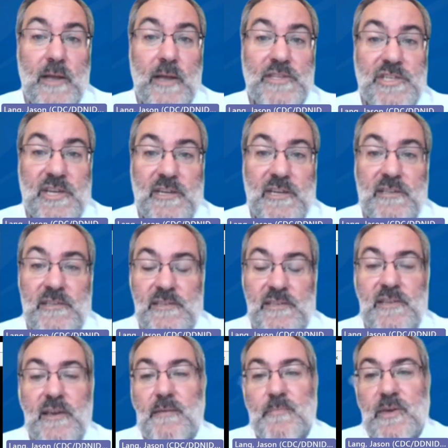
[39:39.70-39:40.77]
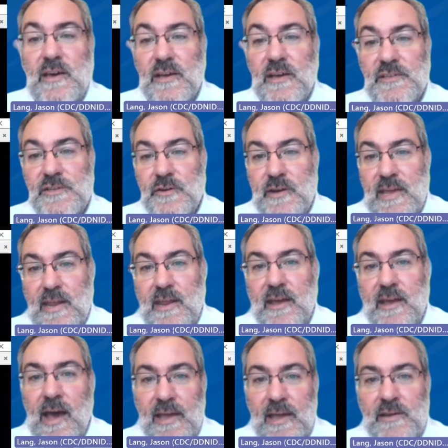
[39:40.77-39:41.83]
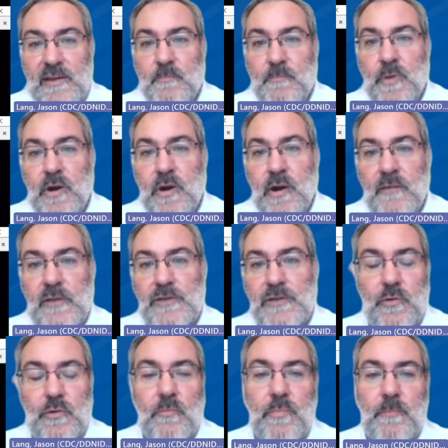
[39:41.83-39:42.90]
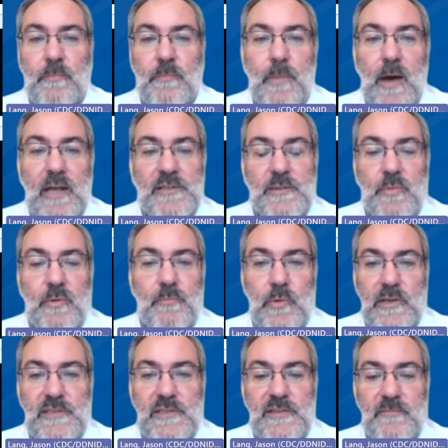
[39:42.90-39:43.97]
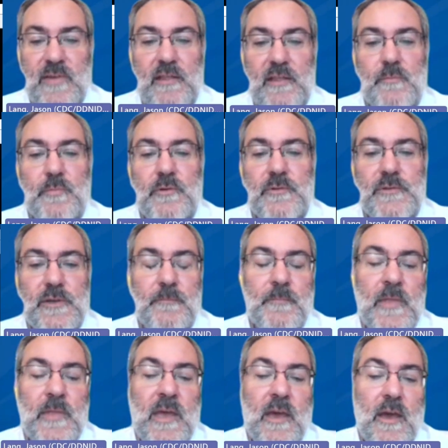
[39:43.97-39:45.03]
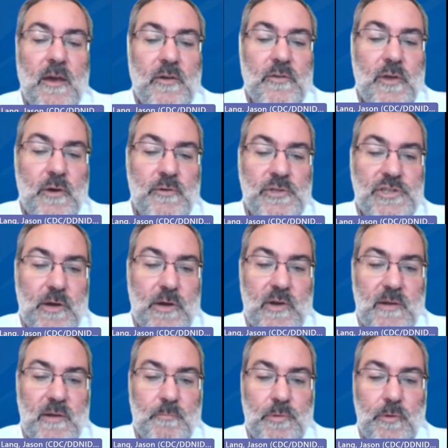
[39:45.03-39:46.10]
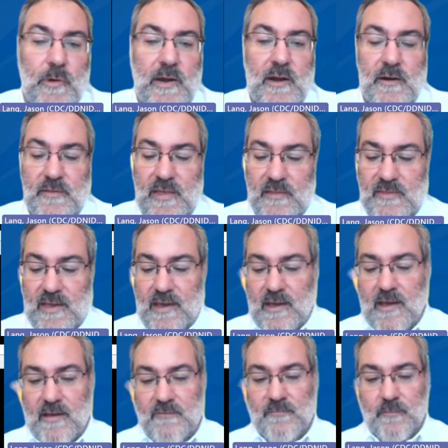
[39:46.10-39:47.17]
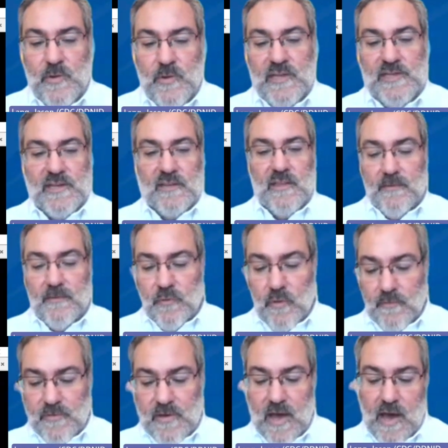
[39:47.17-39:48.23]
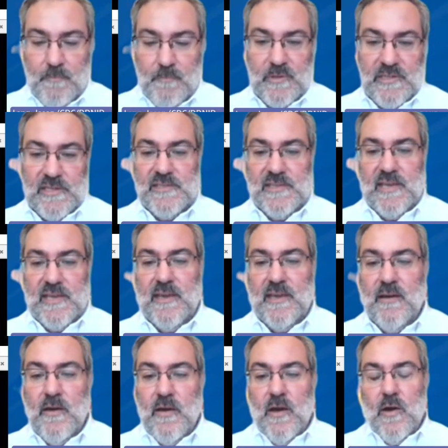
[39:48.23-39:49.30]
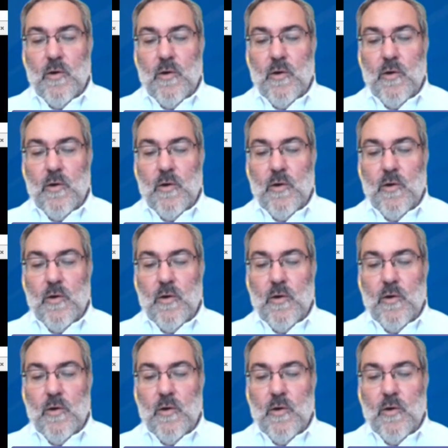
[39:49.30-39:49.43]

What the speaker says: questions, because you're getting a high number of the total possible points available. So those show an employer that they have reached a level of competency